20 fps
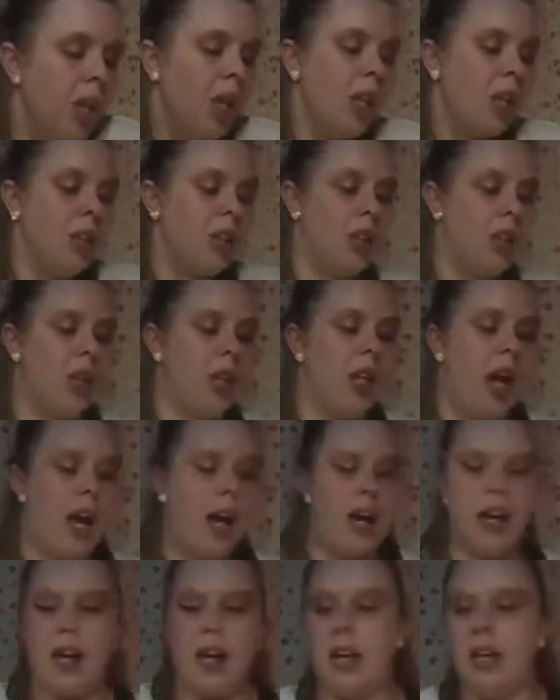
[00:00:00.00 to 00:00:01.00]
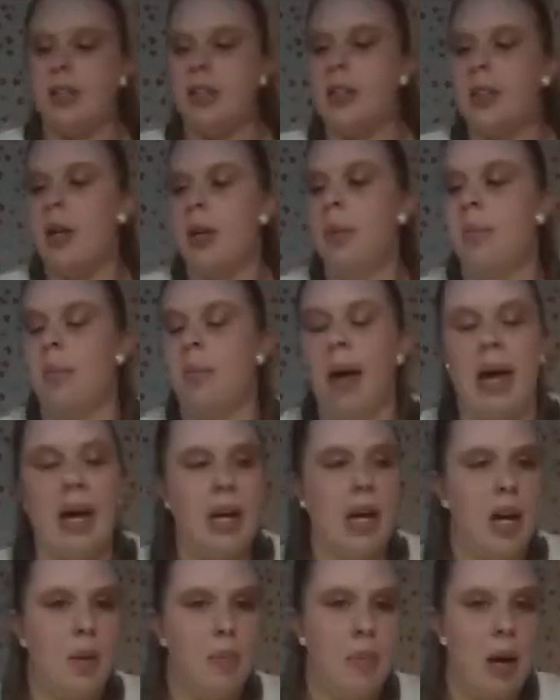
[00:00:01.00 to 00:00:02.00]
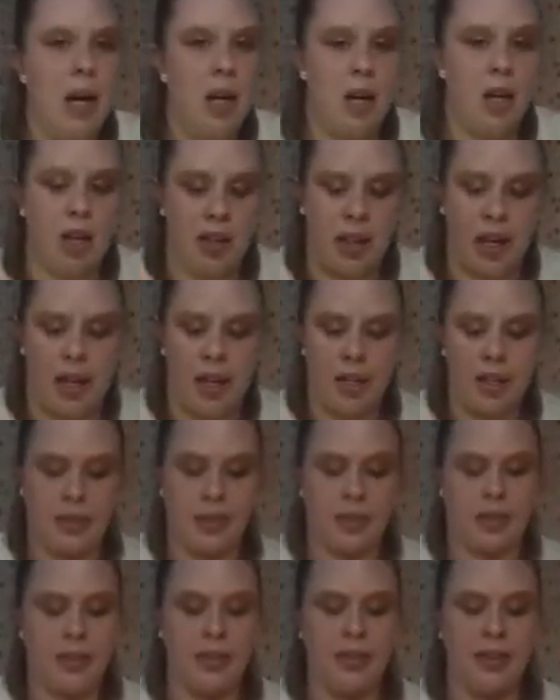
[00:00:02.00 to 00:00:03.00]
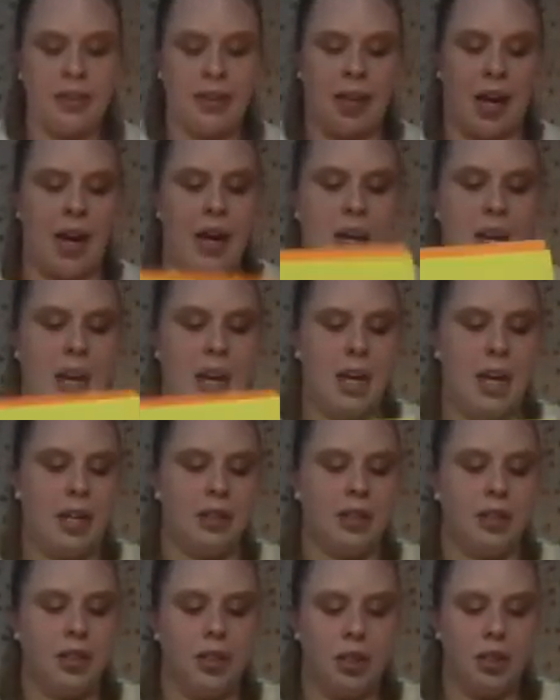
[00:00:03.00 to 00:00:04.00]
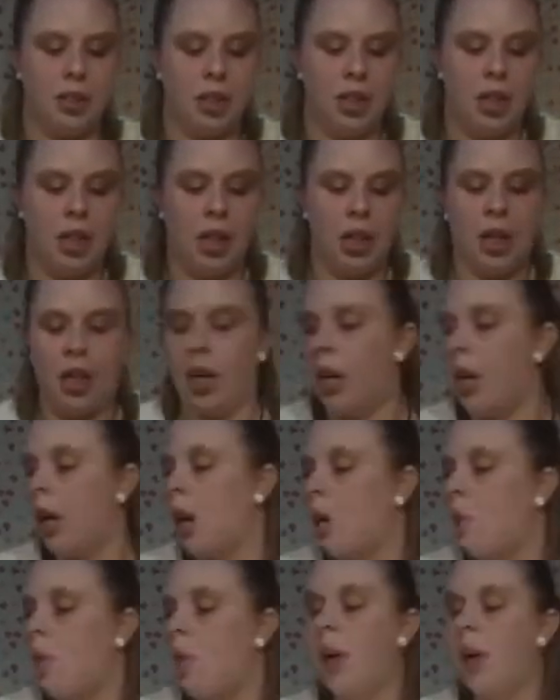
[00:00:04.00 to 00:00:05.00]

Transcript: So that is making butter, and that is in science. Well,